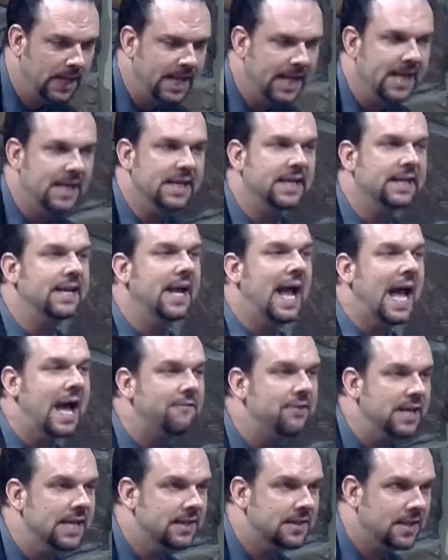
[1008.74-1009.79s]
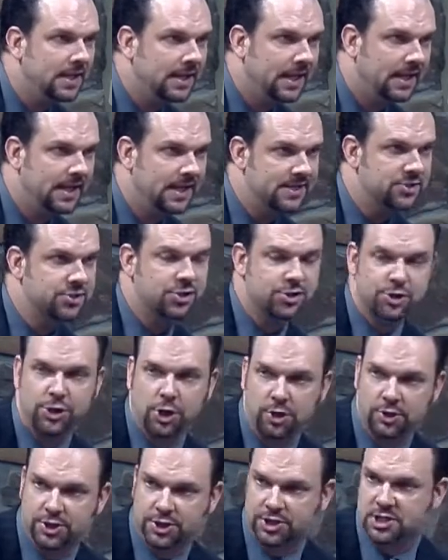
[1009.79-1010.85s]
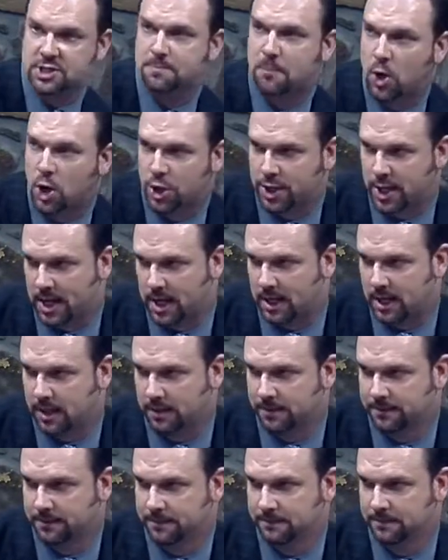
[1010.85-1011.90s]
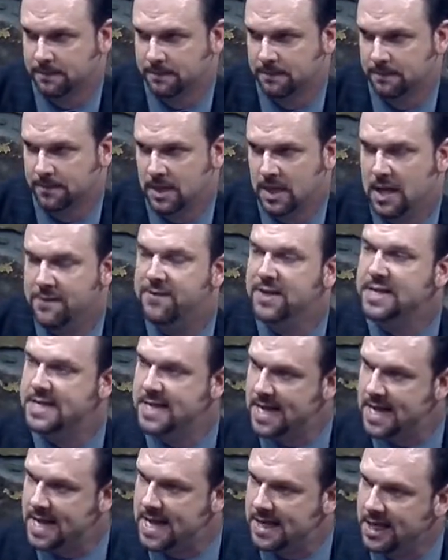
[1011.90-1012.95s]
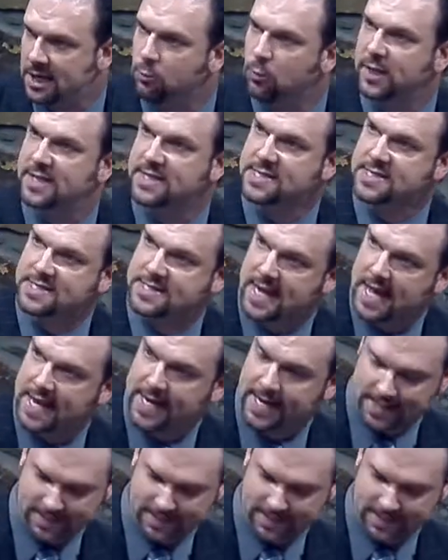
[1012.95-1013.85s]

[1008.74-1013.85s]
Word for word: He didn't have anything against the church at Smyrna. If he did, he would have said